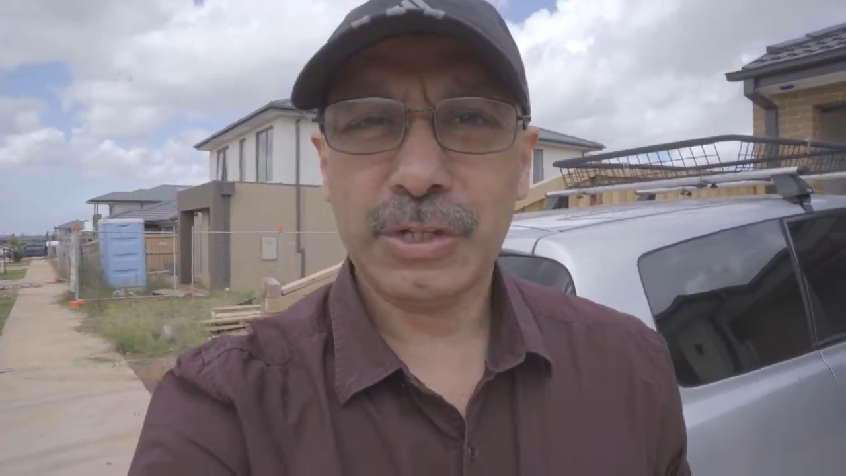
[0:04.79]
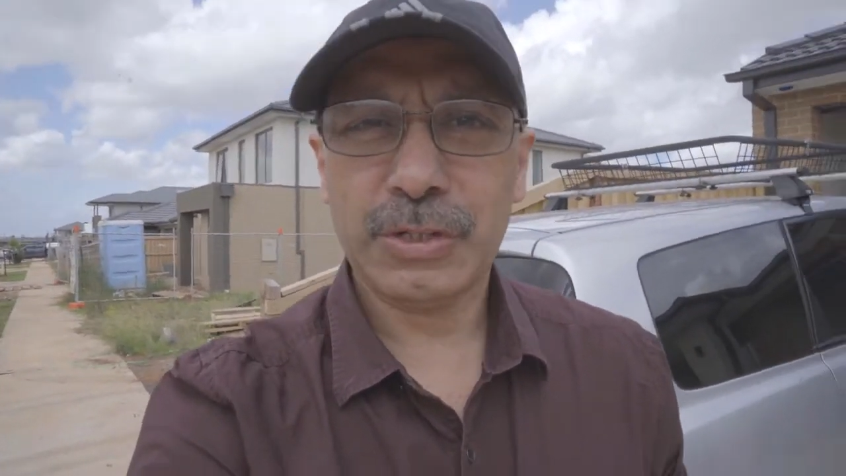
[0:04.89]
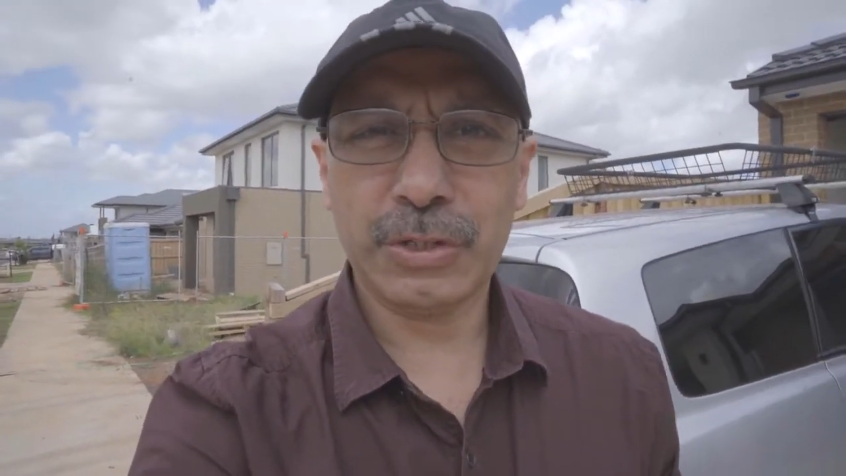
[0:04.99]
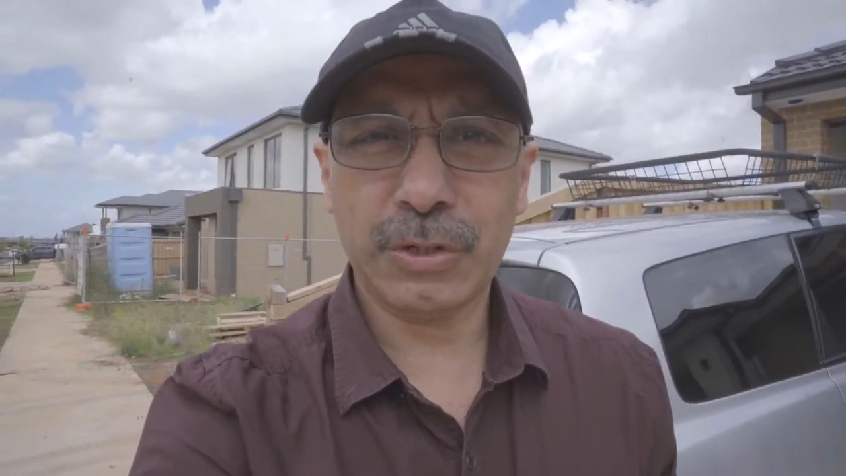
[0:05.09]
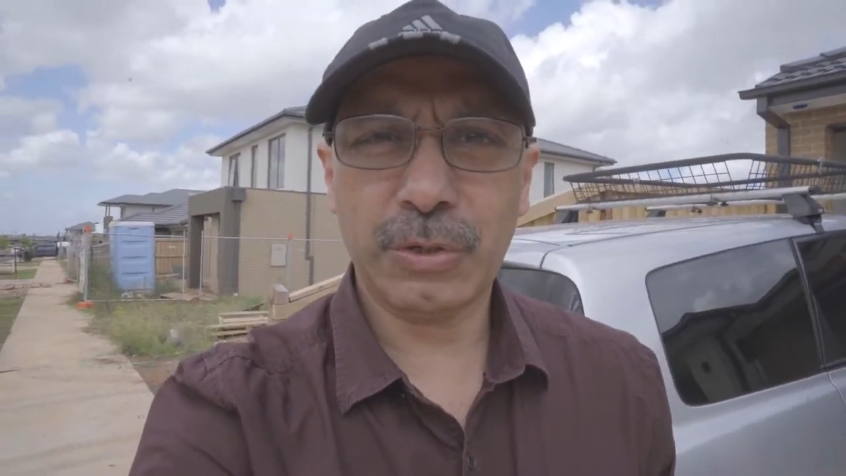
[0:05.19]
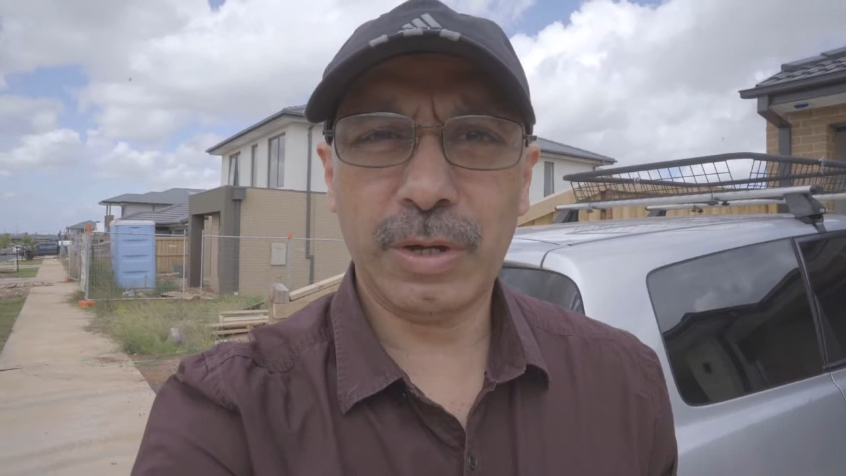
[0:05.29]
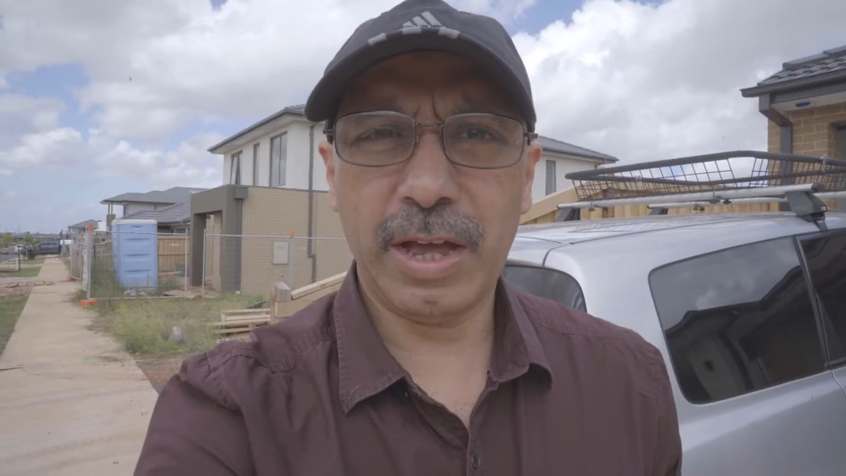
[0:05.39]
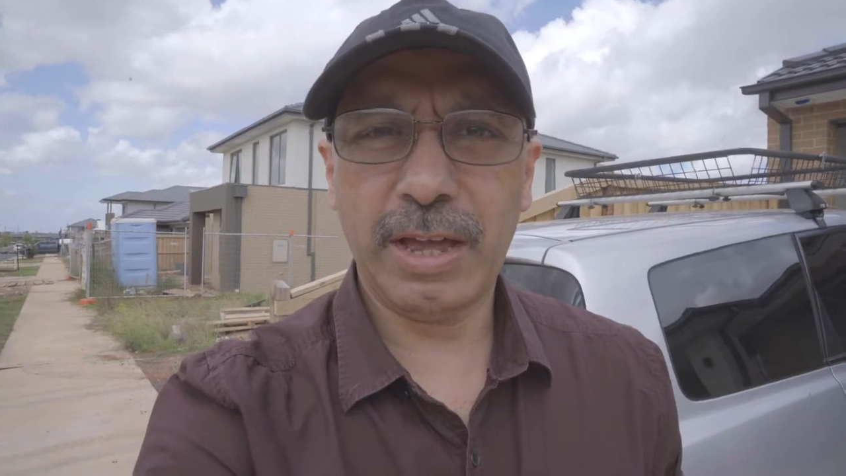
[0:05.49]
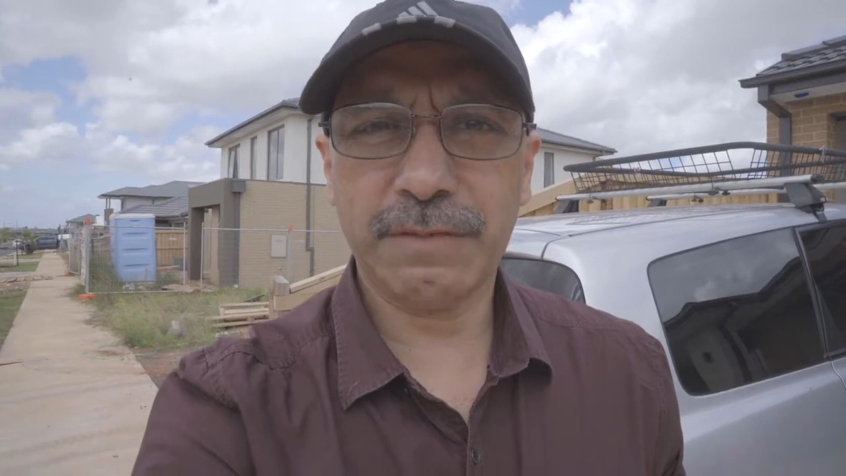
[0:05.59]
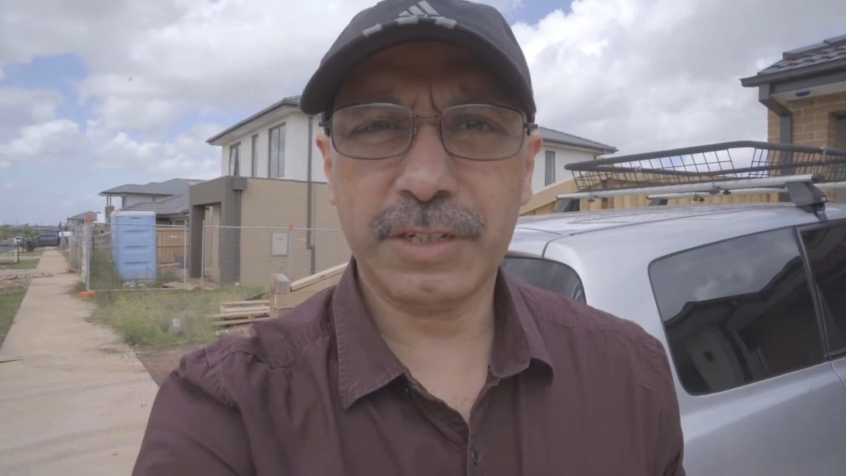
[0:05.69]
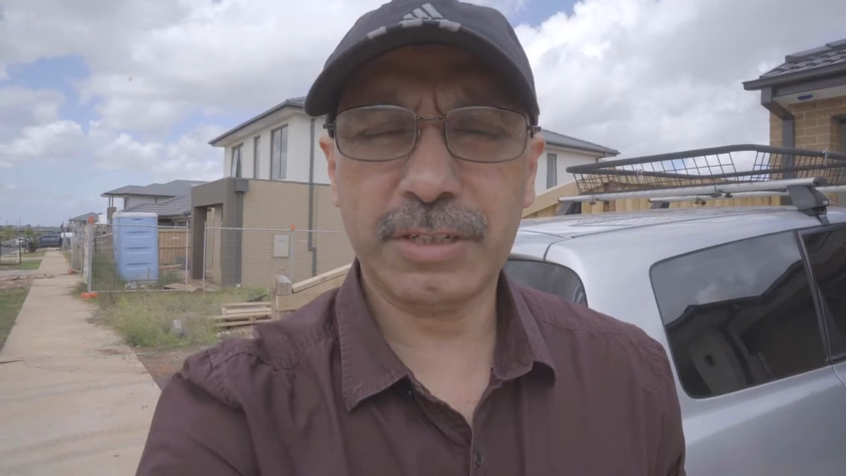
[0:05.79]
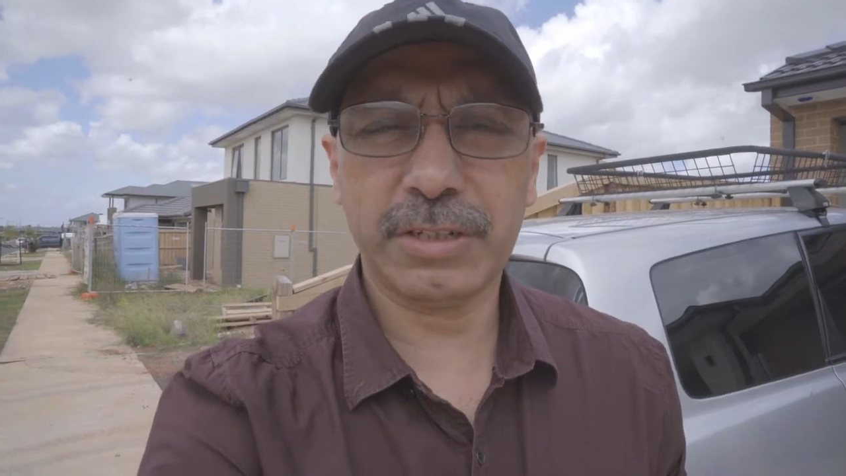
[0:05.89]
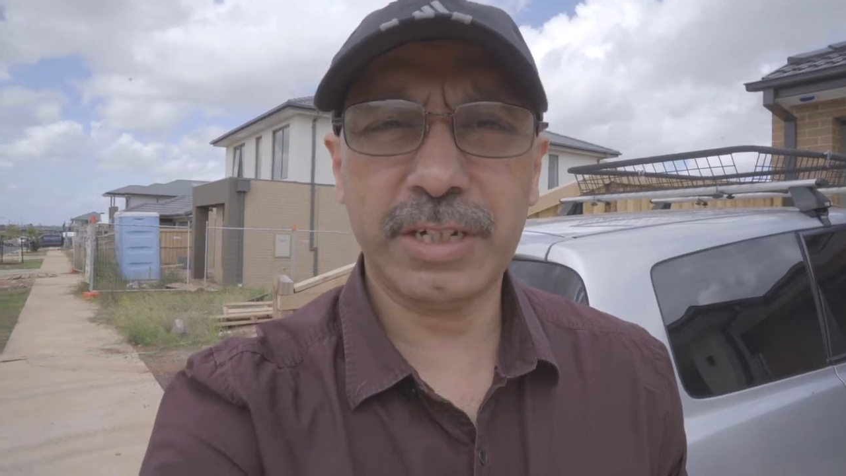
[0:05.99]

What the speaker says: So I have just